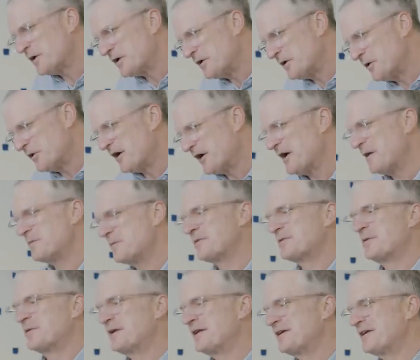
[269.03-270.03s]
are your hopes?
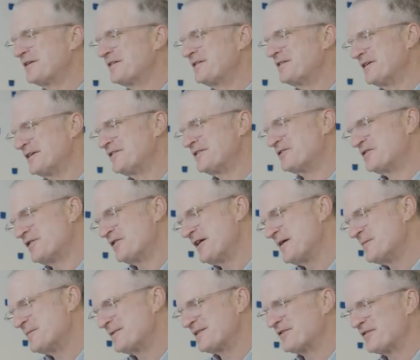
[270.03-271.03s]
What are your
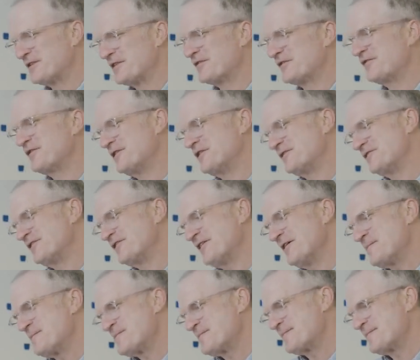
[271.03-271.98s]
dreams for the future?